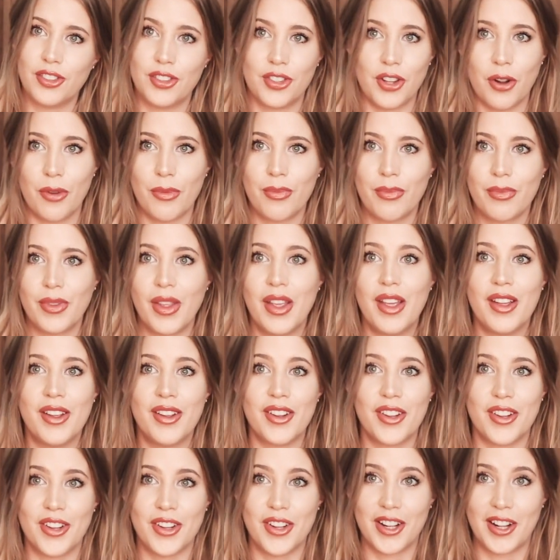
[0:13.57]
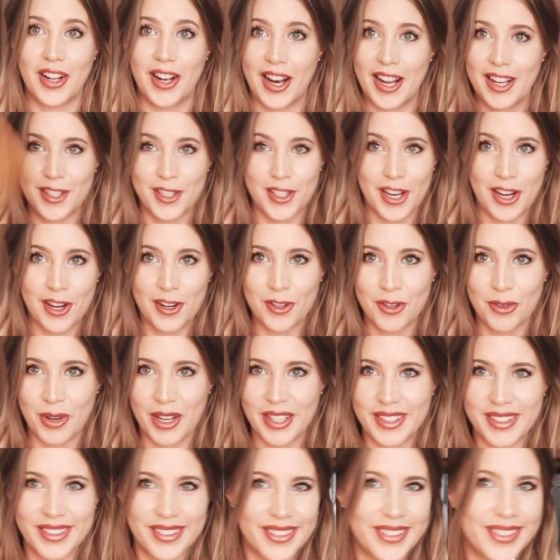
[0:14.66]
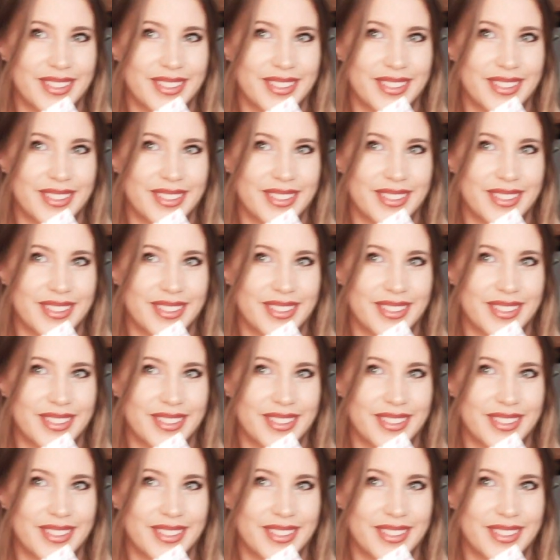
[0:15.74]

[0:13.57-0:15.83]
So let's get into it.